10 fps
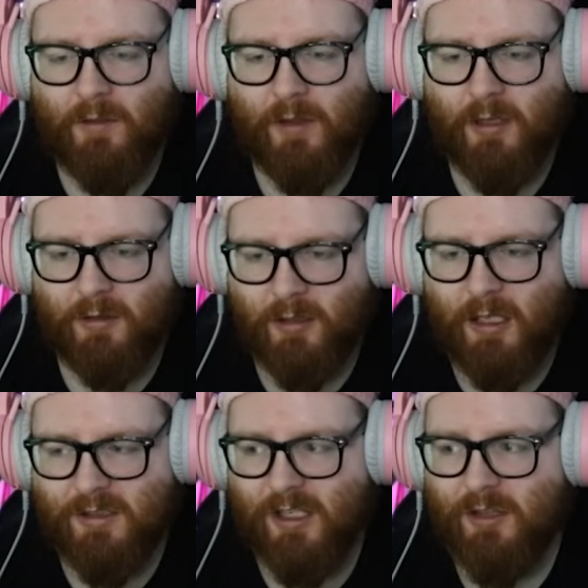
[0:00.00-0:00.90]
and then,
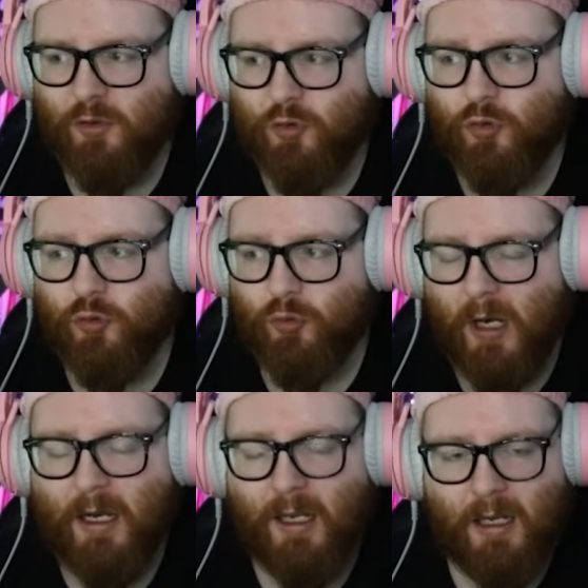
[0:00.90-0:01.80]
I'd say they just
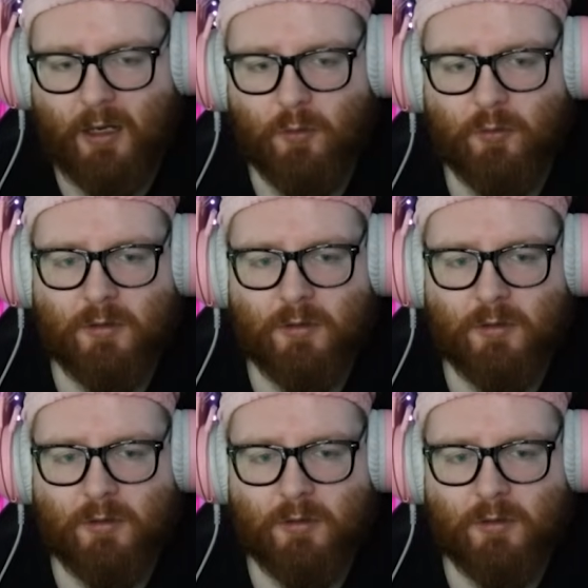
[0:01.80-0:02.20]
drag it out.